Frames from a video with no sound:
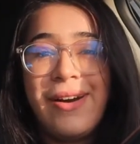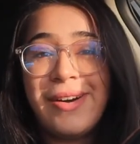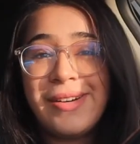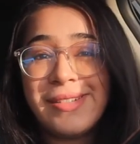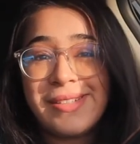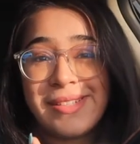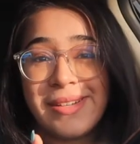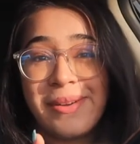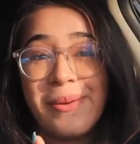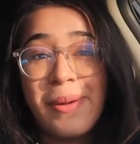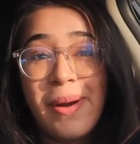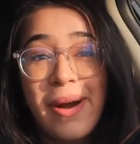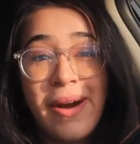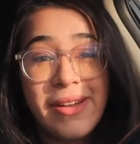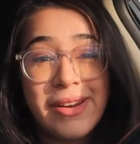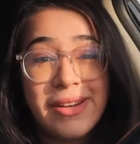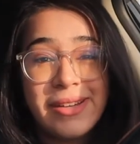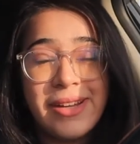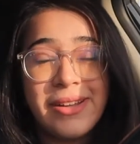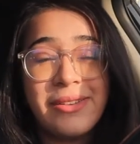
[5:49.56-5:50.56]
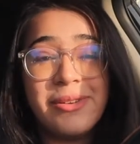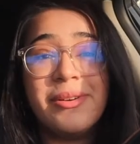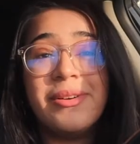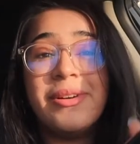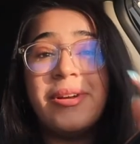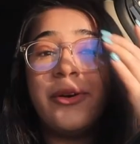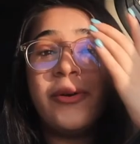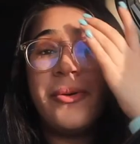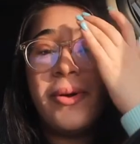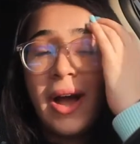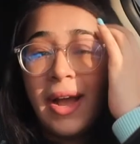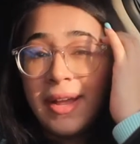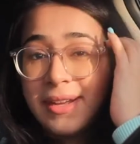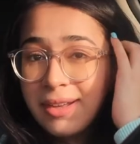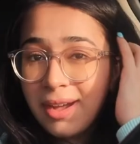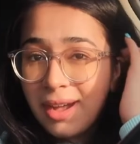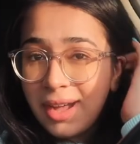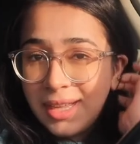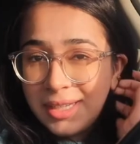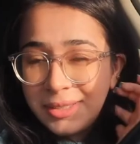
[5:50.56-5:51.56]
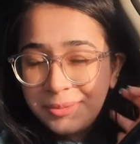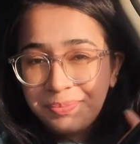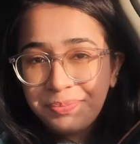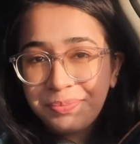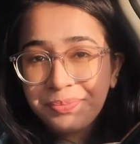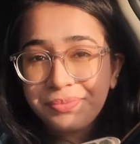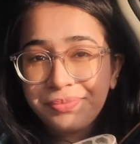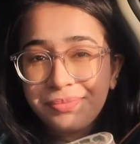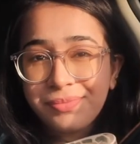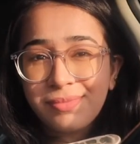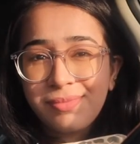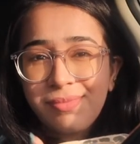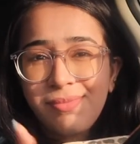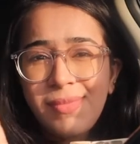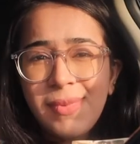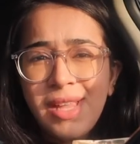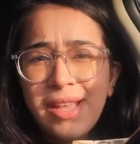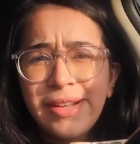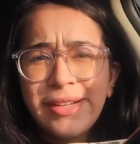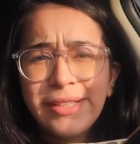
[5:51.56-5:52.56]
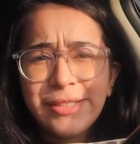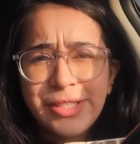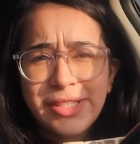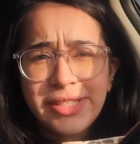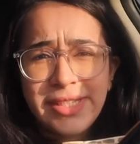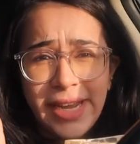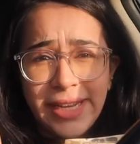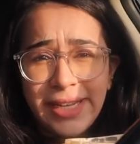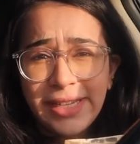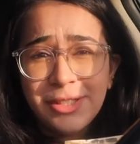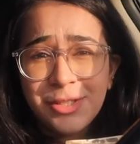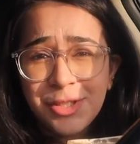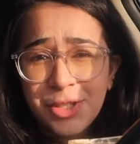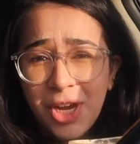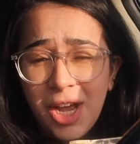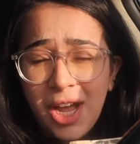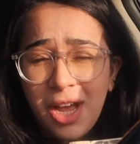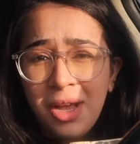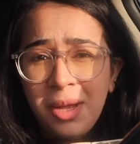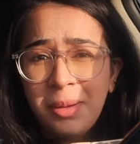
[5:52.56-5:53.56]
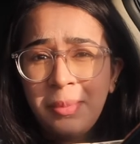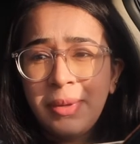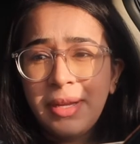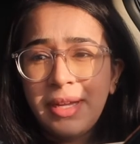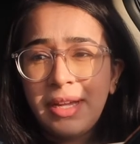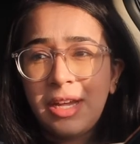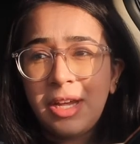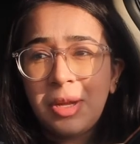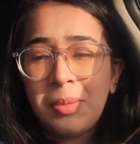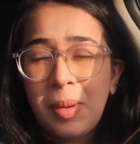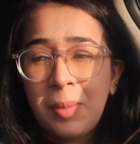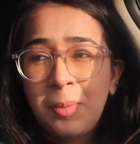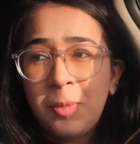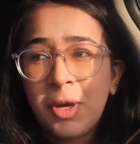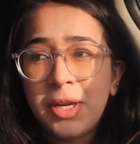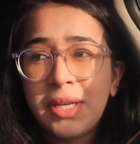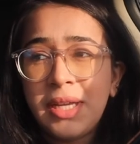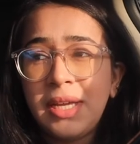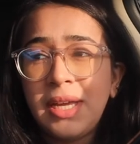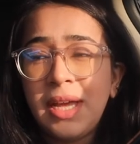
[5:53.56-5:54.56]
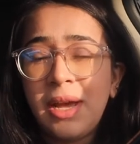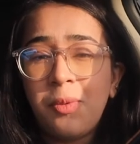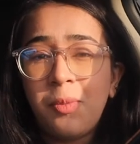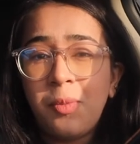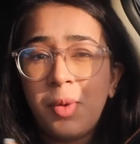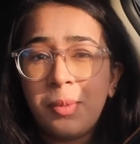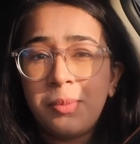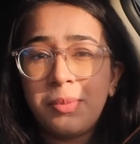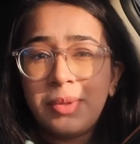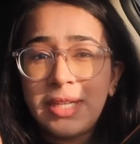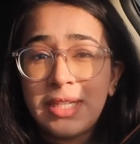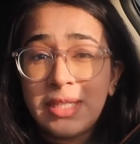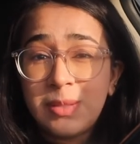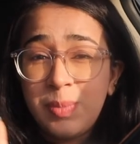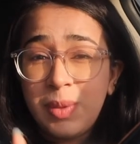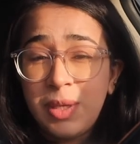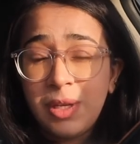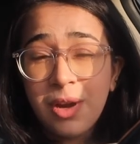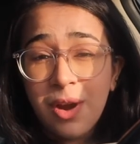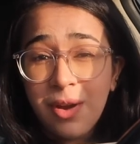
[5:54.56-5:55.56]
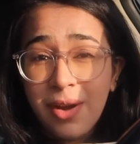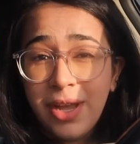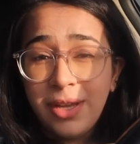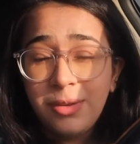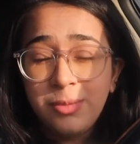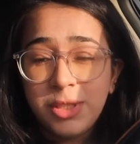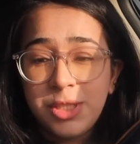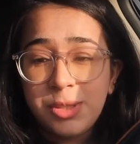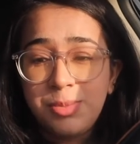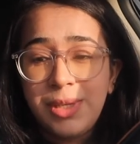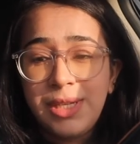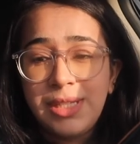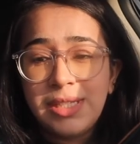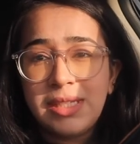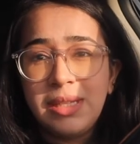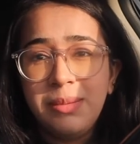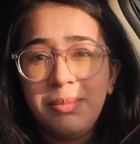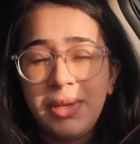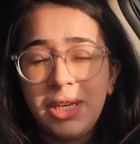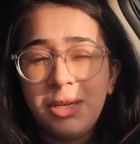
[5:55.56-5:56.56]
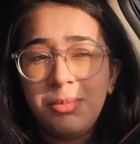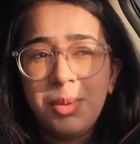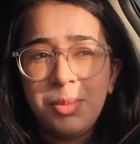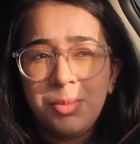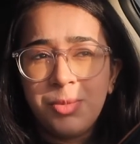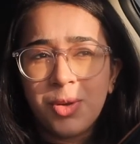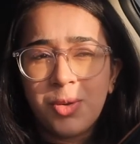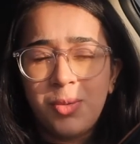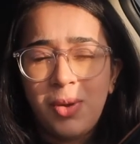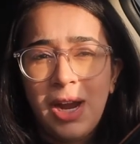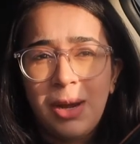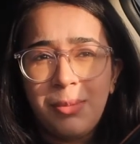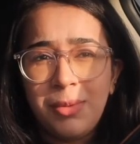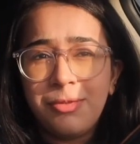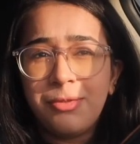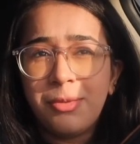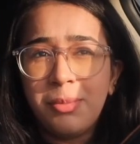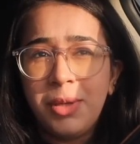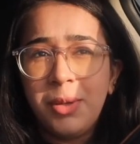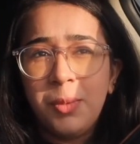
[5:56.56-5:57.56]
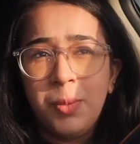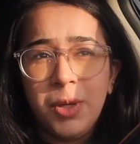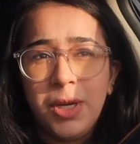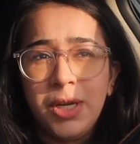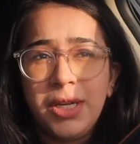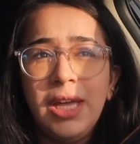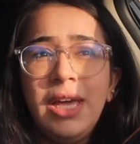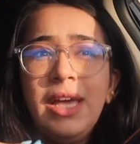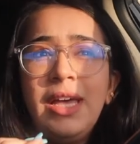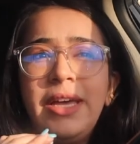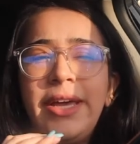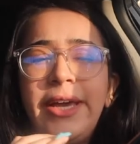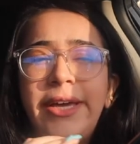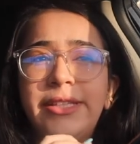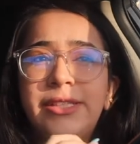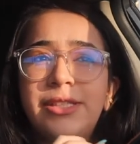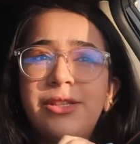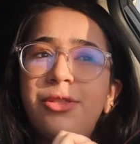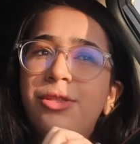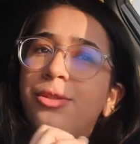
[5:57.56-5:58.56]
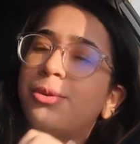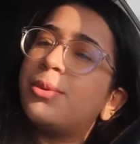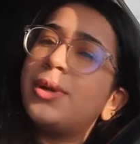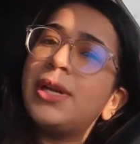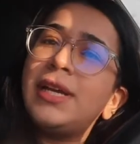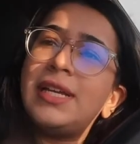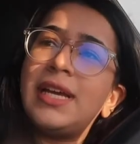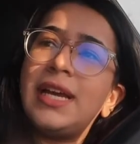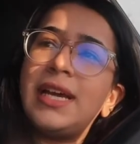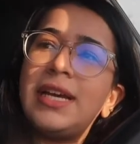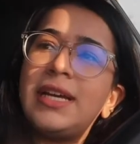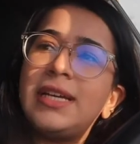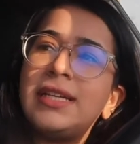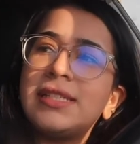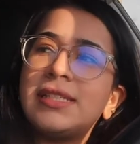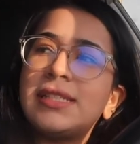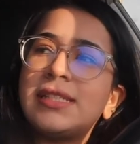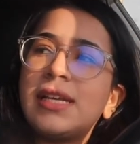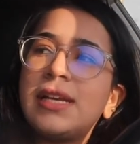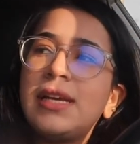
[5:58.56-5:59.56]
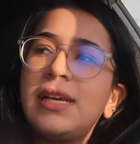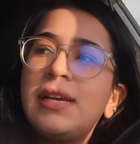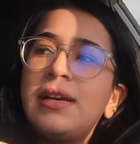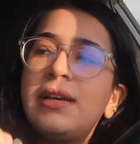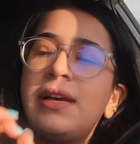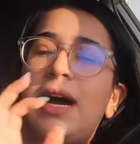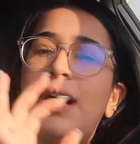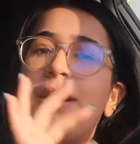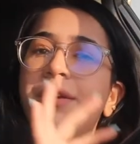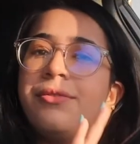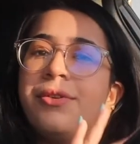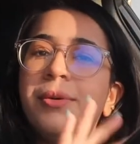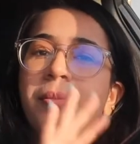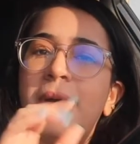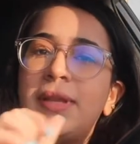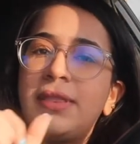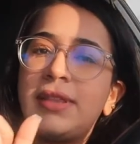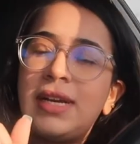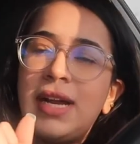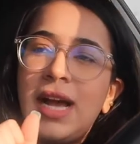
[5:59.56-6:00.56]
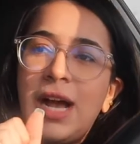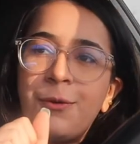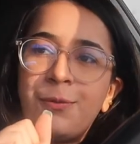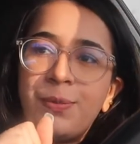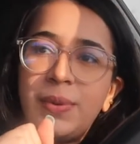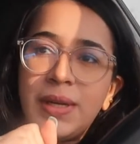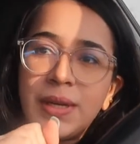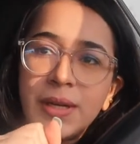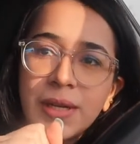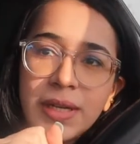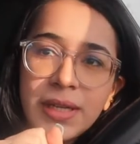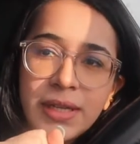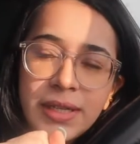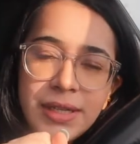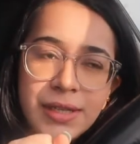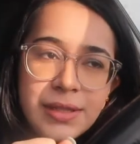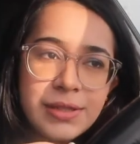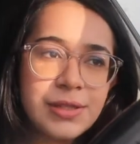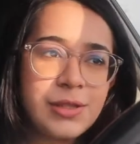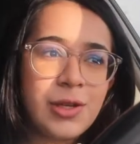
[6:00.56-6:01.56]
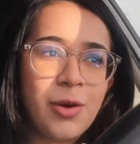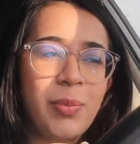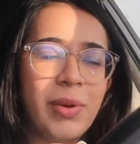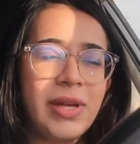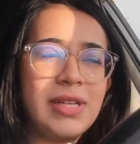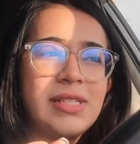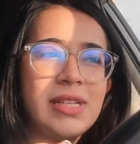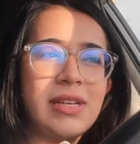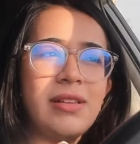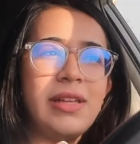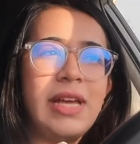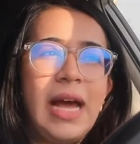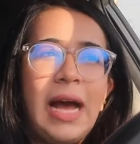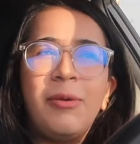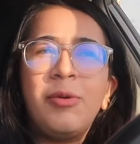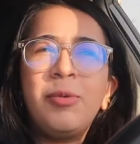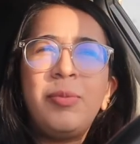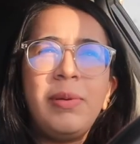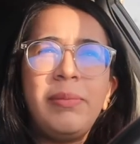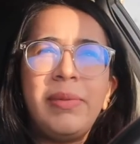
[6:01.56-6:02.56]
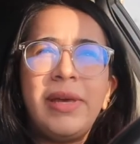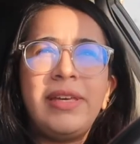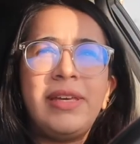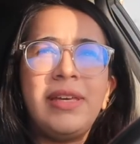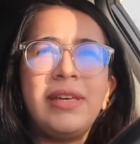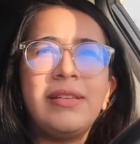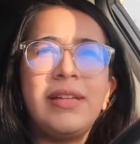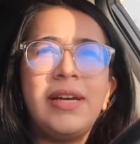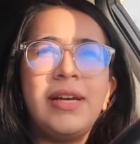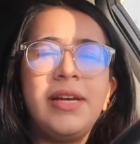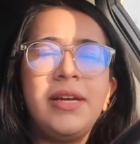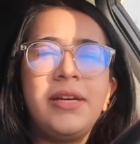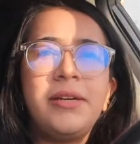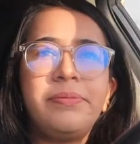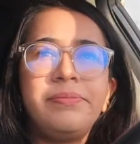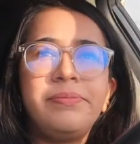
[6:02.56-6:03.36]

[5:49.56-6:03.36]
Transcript: also on another note, I got a second job. Um, I'm working at one place PRN, which means the minimum requirement for me to work is three days out of a month and a half period. So basically I would be making like